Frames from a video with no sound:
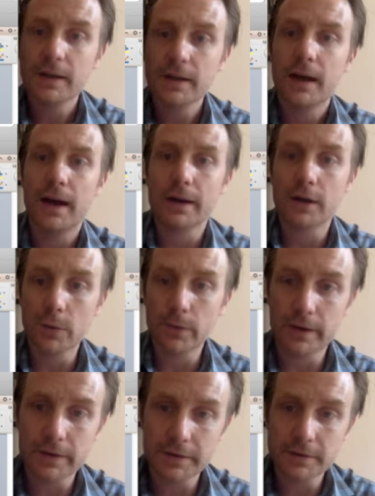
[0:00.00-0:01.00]
I go
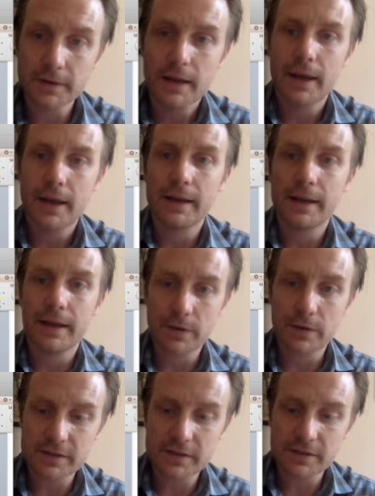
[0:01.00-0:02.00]
in and I
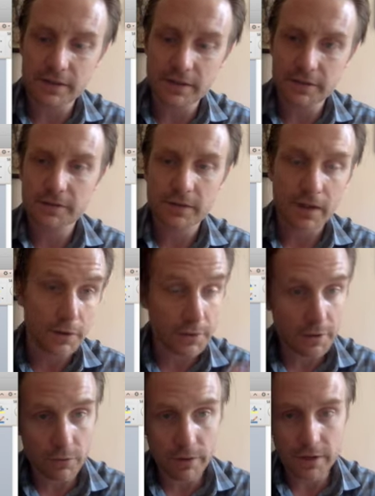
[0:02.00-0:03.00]
erase these. You
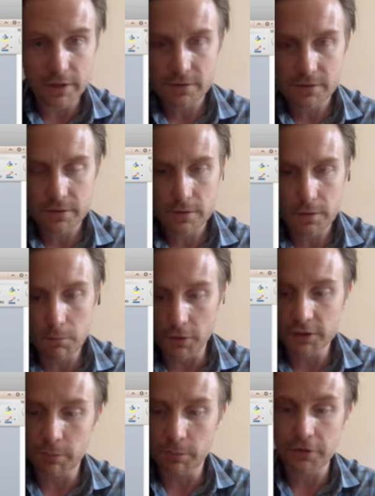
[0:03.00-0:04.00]
can erase
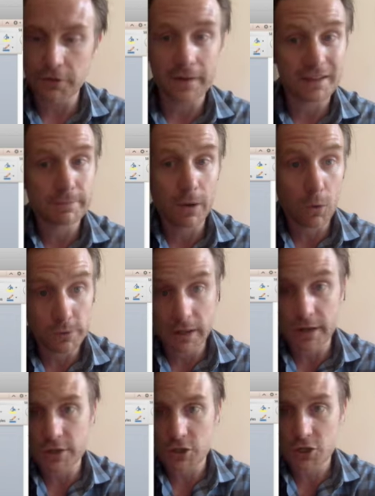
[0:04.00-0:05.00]
multiple things by holding
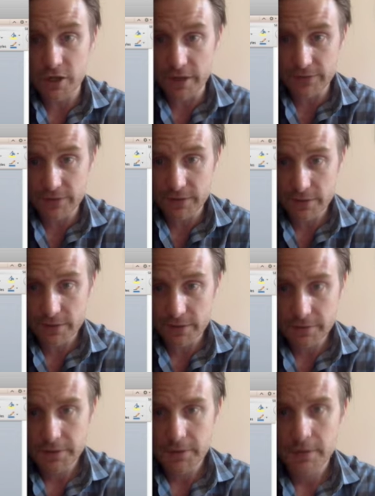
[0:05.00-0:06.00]
on to Shift.
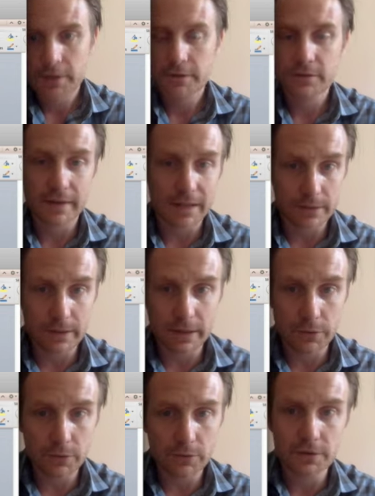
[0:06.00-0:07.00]
So that'll allow
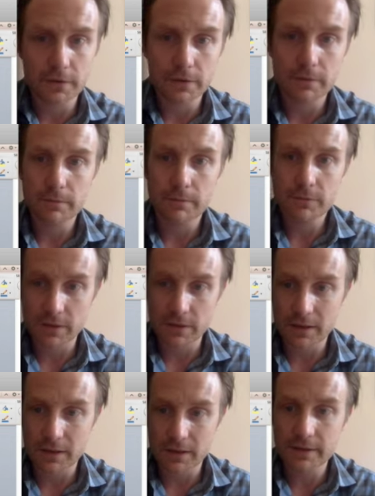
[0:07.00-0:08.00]
you to
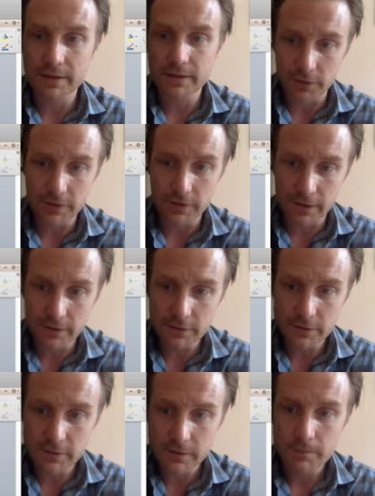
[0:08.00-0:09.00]
click different things.